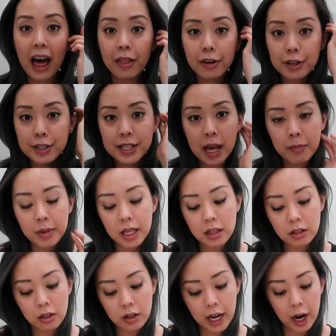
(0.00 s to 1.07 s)
Lather sent me a
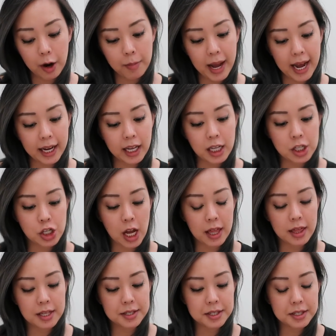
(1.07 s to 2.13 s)
little care package,
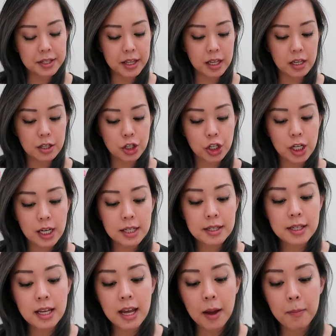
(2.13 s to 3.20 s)
and this is the Chia
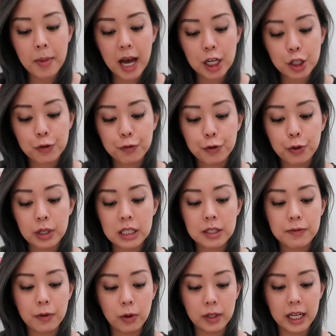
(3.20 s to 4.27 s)
Seed and Passion Fruit
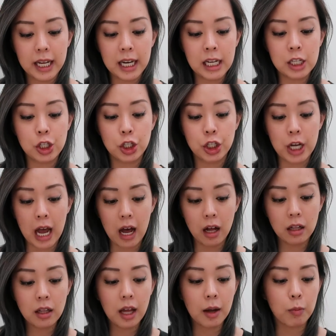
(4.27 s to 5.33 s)
Exfoliating
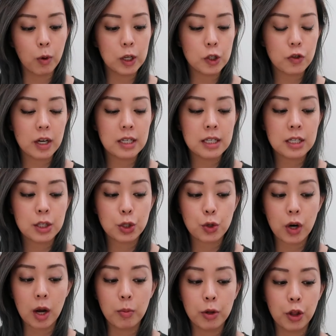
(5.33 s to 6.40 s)
Gel, a moisturizing
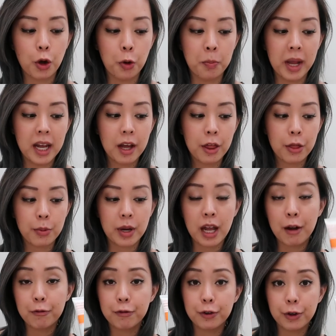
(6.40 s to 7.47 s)
scrub with omega
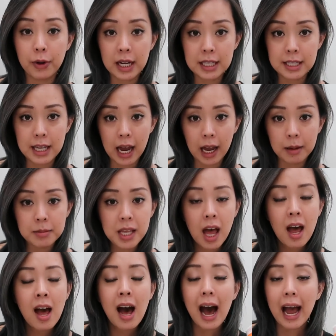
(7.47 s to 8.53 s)
three and fruit enzymes.
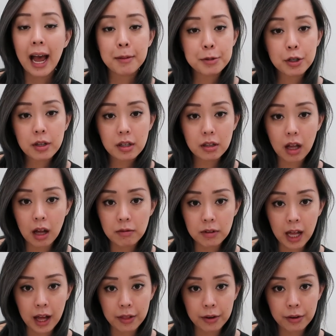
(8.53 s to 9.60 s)
I absolutely love
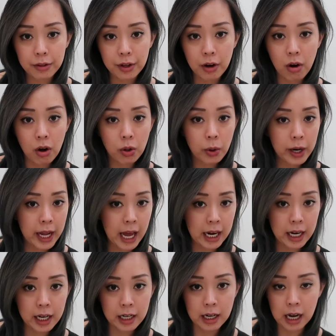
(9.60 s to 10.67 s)
Lather. They're all
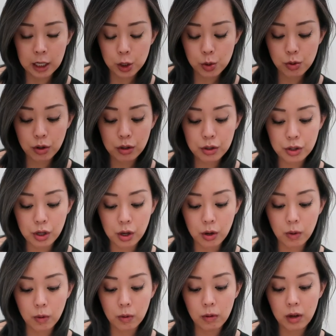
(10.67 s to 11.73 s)
organic and natural,
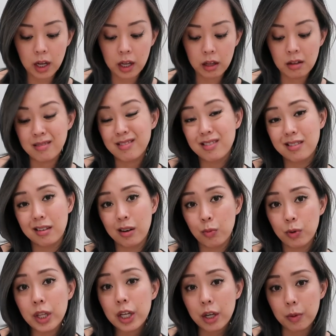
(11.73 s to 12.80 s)
so it's a
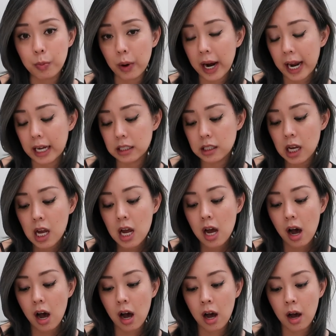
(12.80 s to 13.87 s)
really good brand.
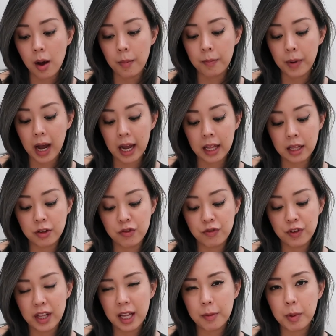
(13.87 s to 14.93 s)
Um, I
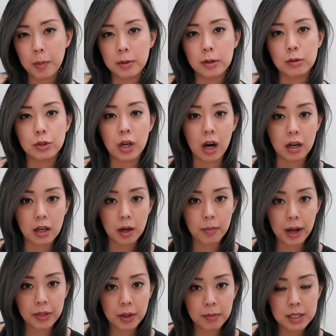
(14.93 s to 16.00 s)
feel like people don't talk
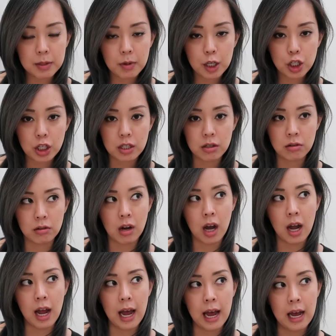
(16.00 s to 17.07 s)
about them as much because they're
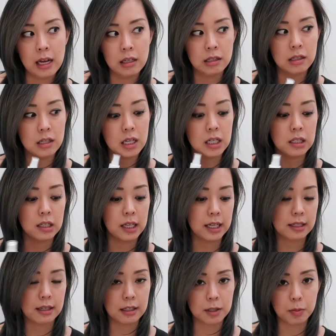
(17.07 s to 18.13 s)
not as easily
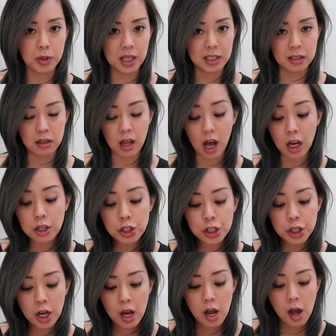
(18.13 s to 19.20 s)
accessible as
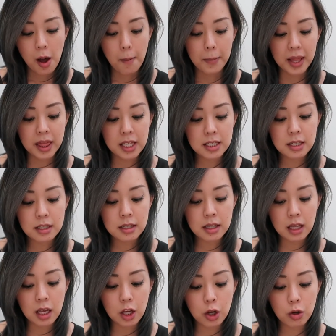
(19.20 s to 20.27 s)
Lush. But this is
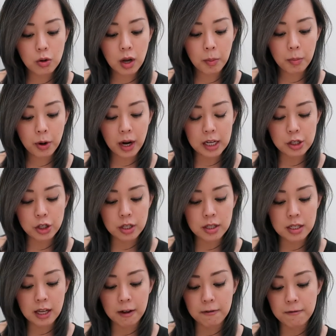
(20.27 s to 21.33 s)
the Cucumber and
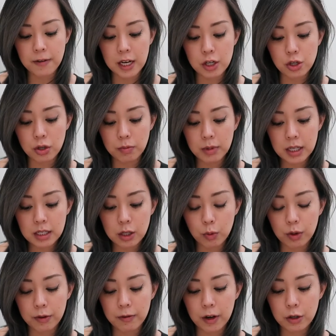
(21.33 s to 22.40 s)
Ginseng Facial Mist,
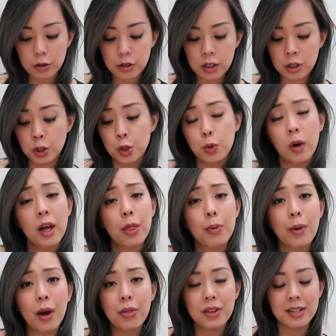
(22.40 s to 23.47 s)
a refresher to enjoy
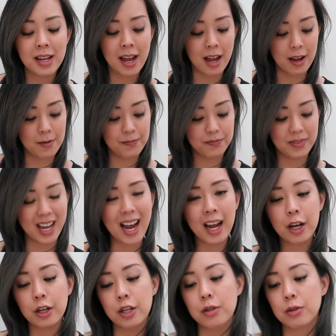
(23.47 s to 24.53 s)
throughout the day.
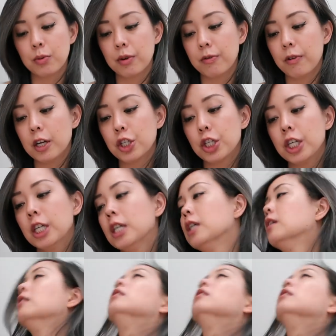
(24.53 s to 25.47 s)
I could use a refresher.